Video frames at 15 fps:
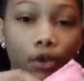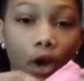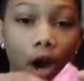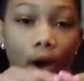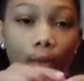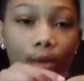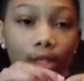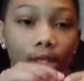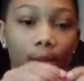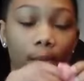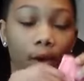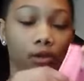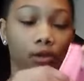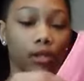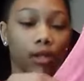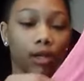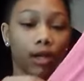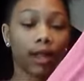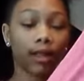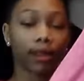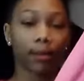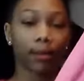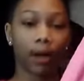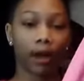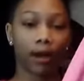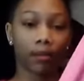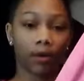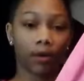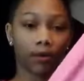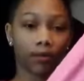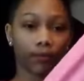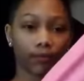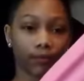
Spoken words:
are we supposed to cut the bottom off?